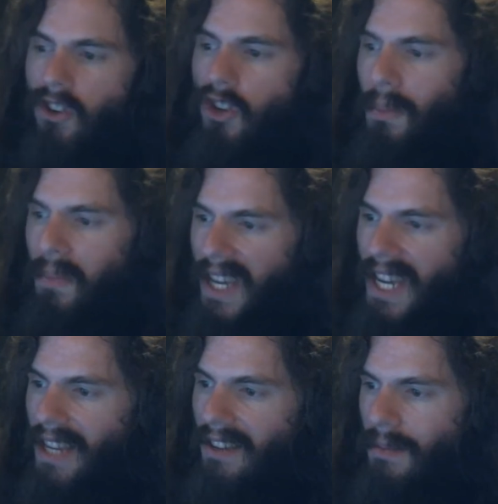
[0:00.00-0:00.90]
should
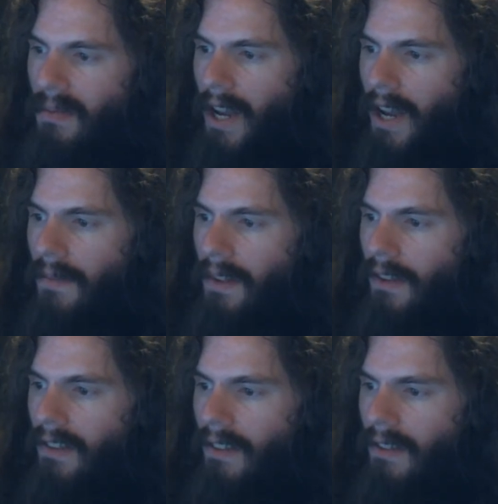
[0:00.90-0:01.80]
be to bring up that
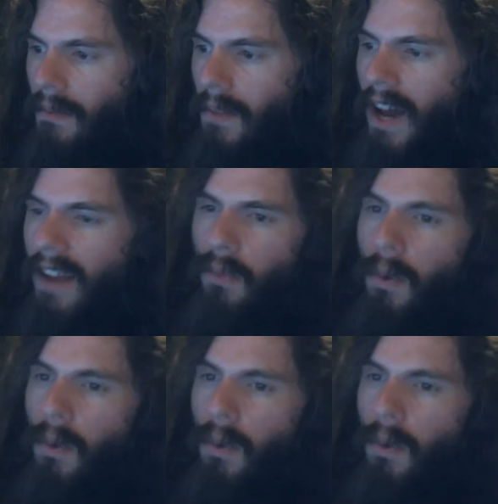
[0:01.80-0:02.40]
the system lies.